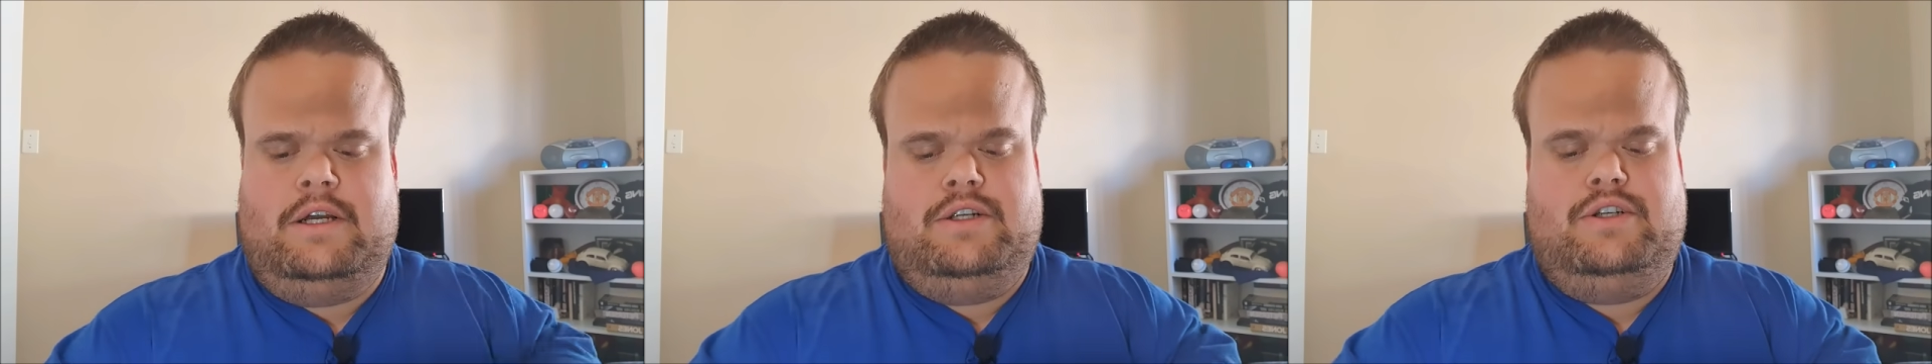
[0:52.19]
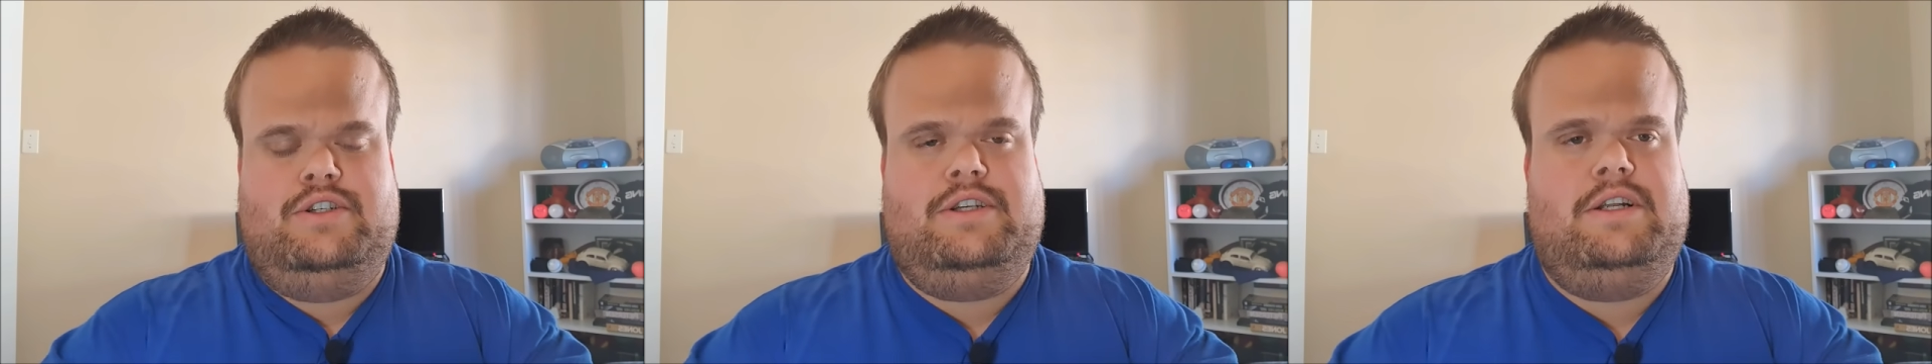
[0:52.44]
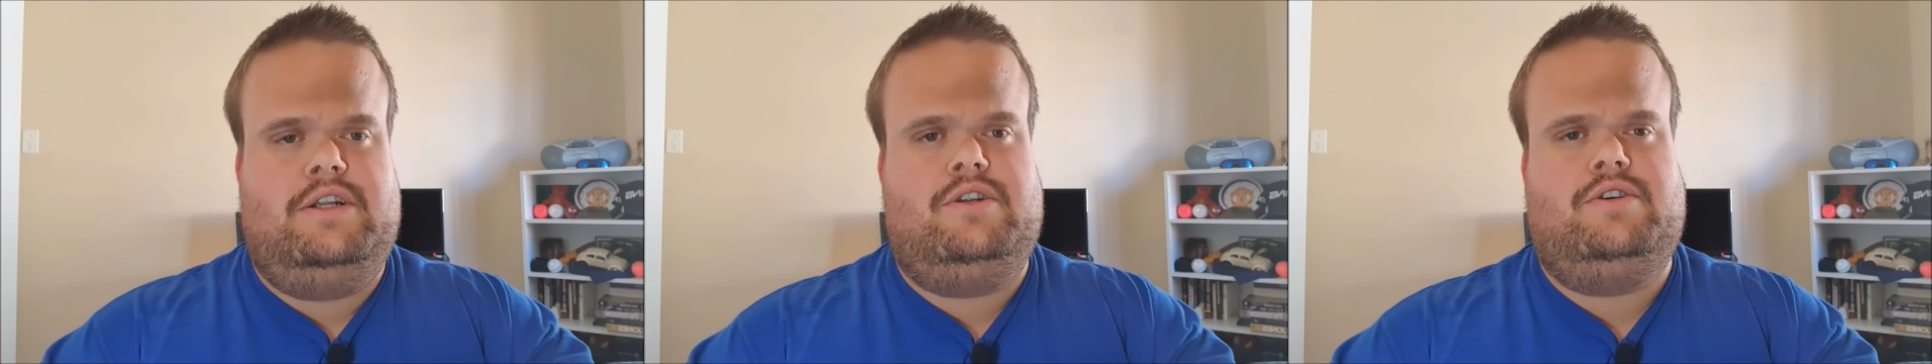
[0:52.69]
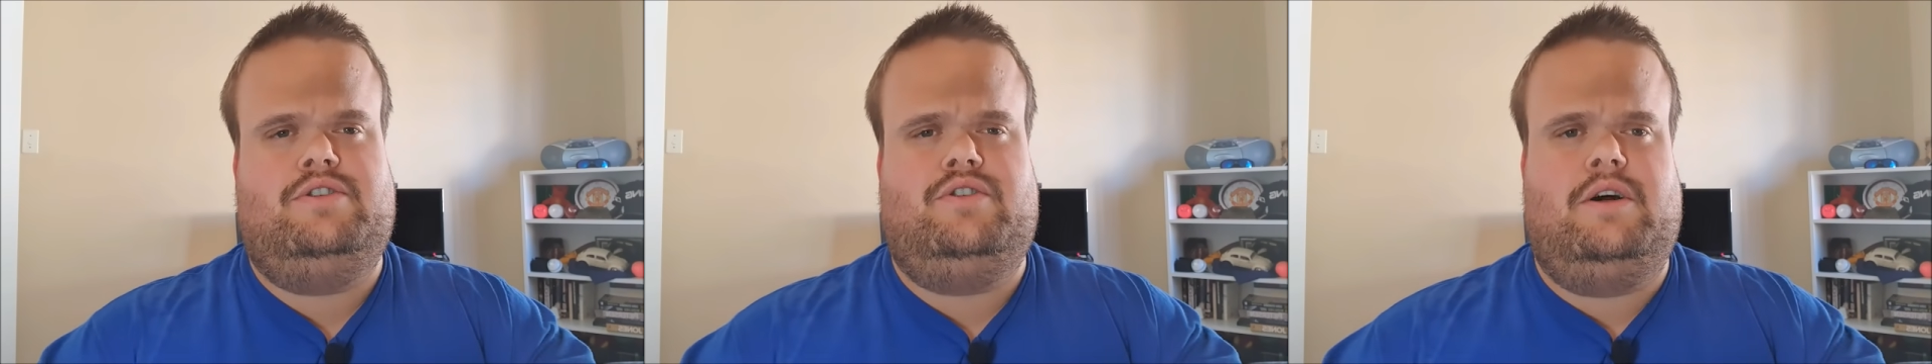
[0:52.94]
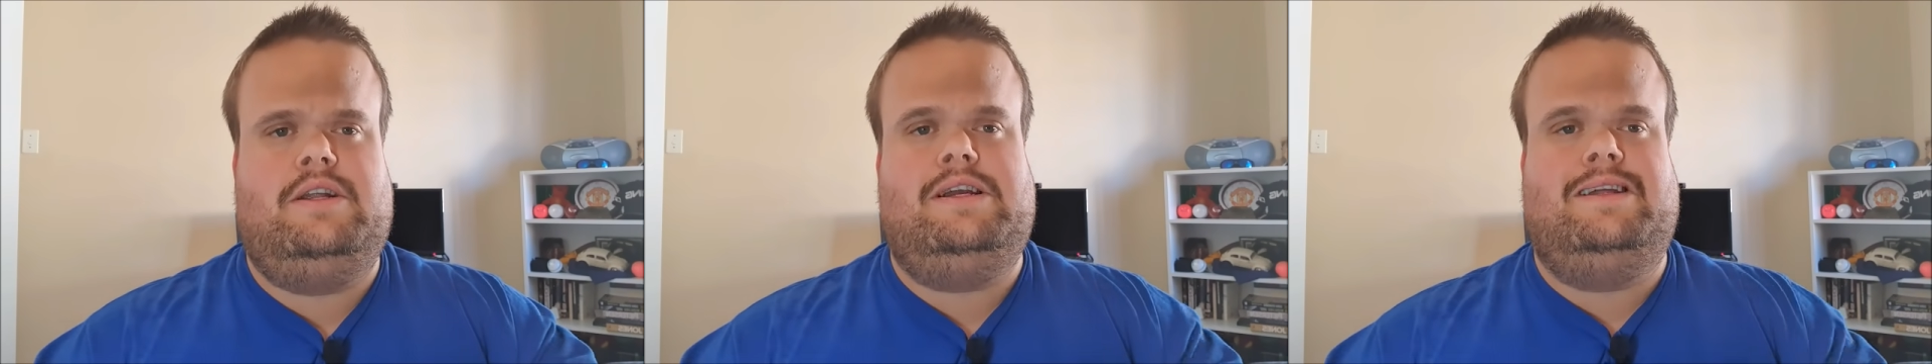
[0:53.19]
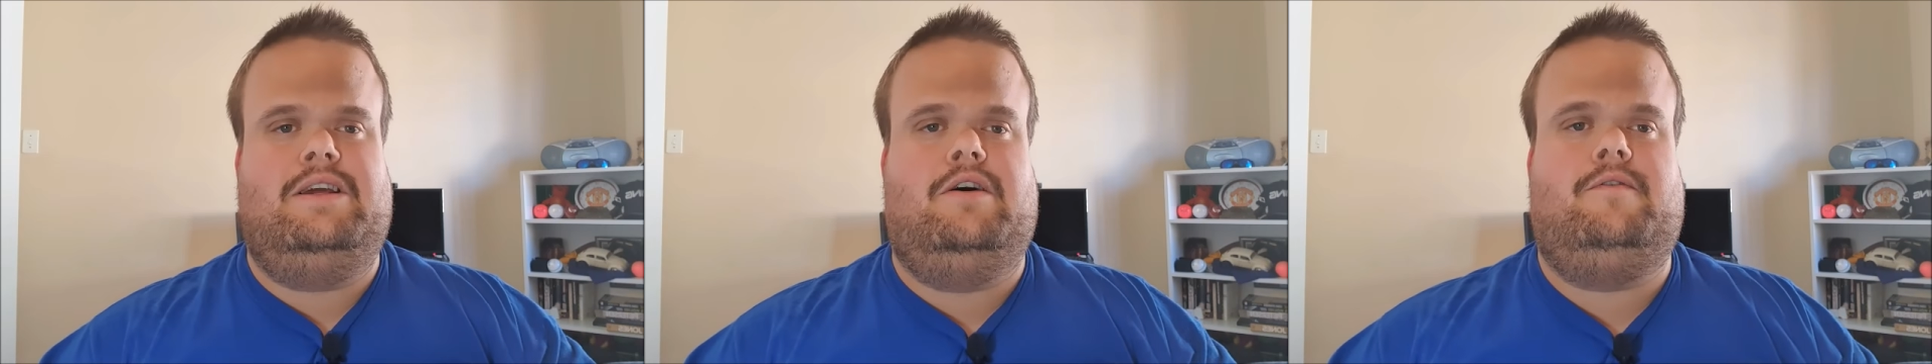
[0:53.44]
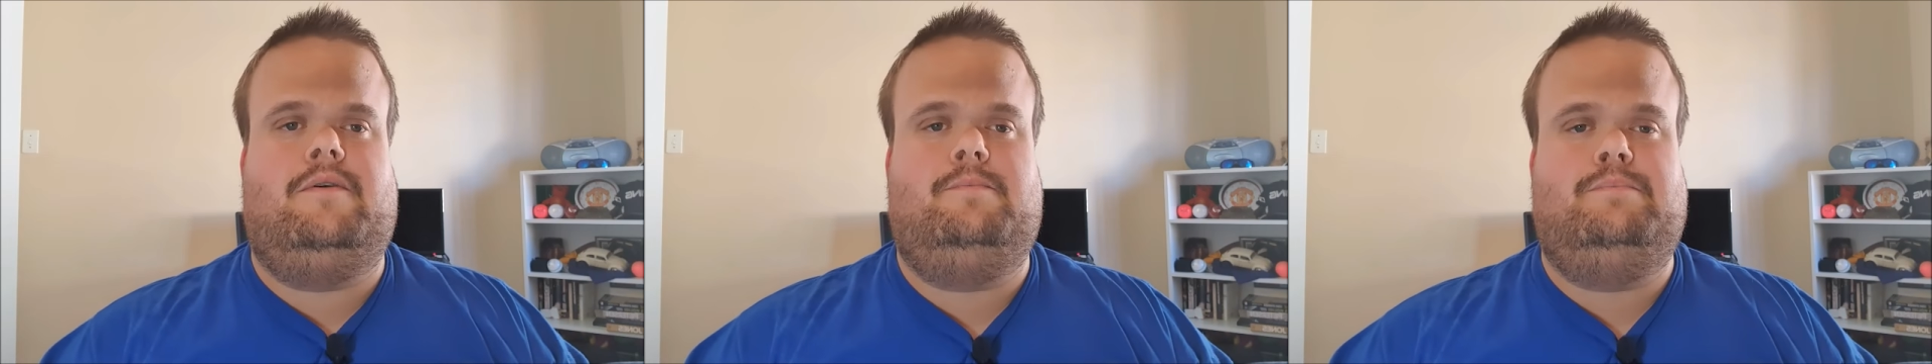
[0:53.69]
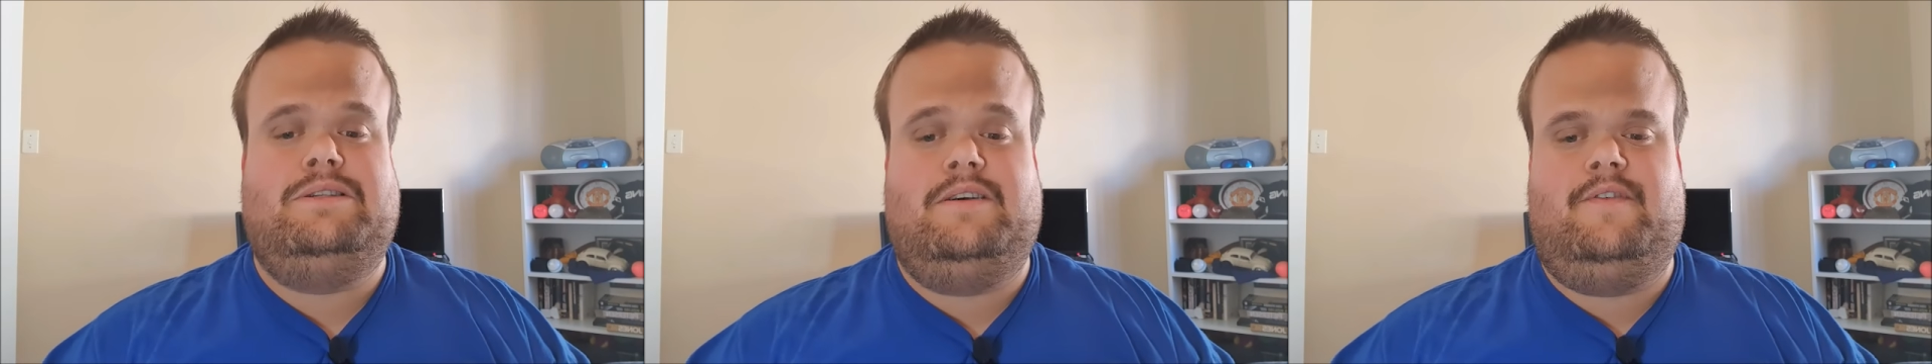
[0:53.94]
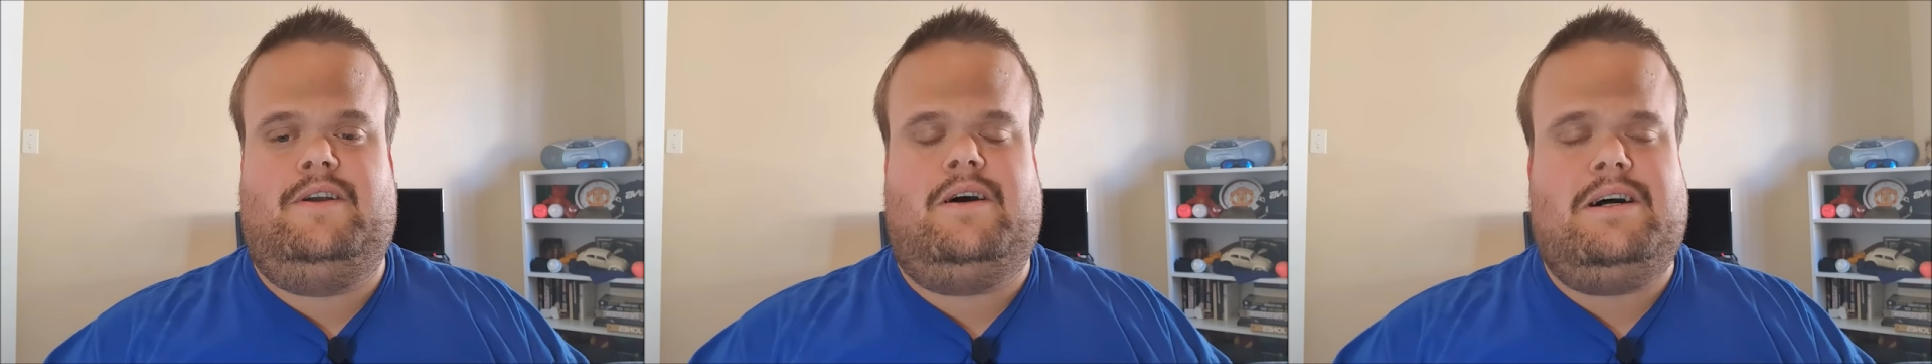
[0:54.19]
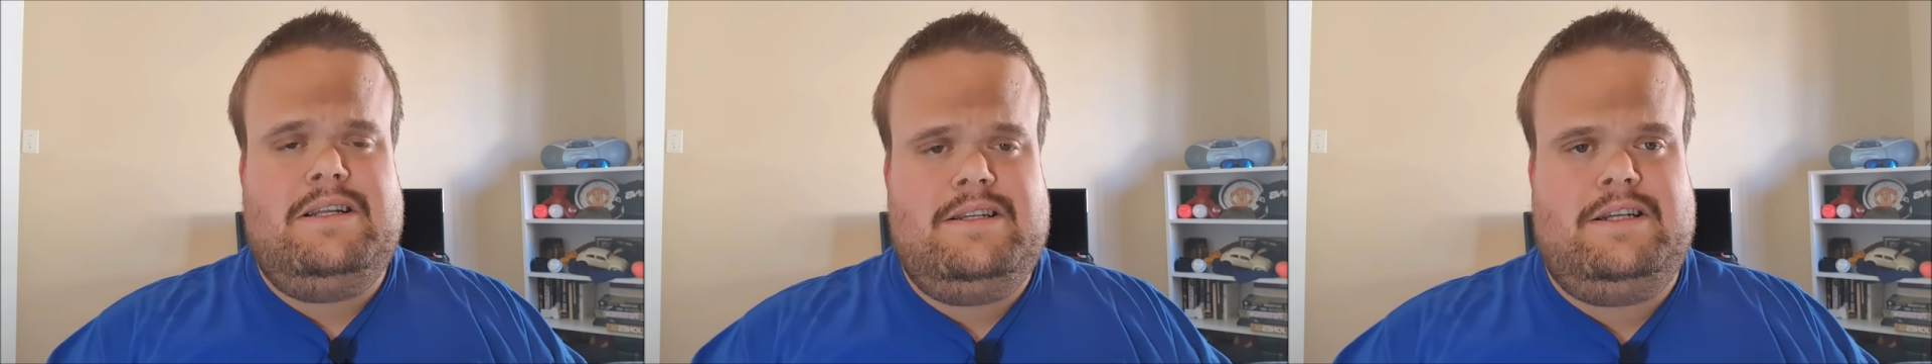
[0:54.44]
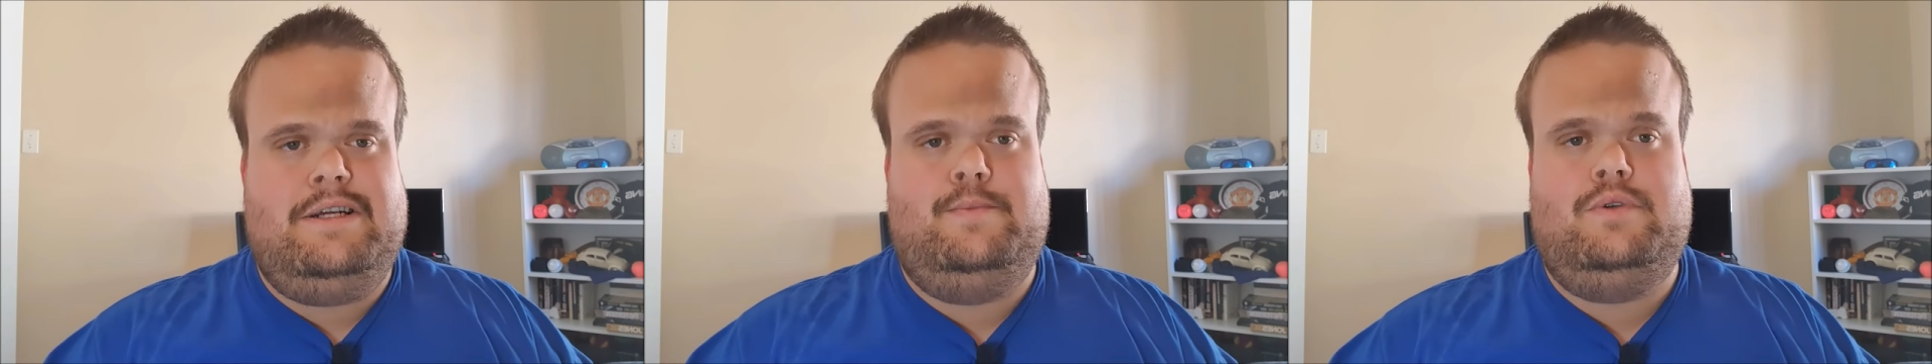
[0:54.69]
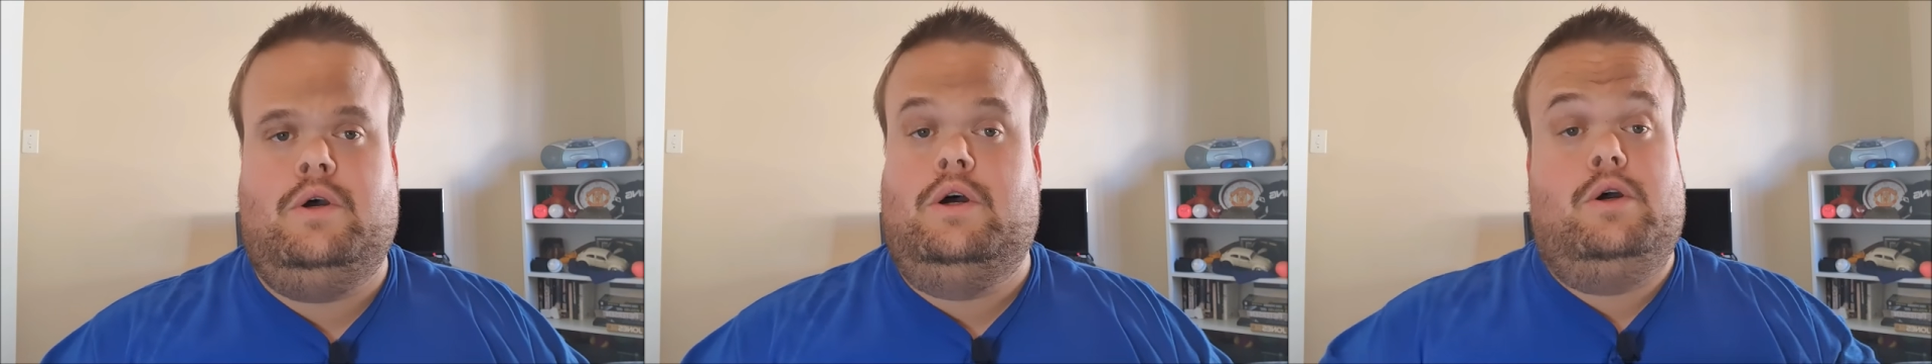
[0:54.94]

New Zealand, Australia and the Pacific Island teams,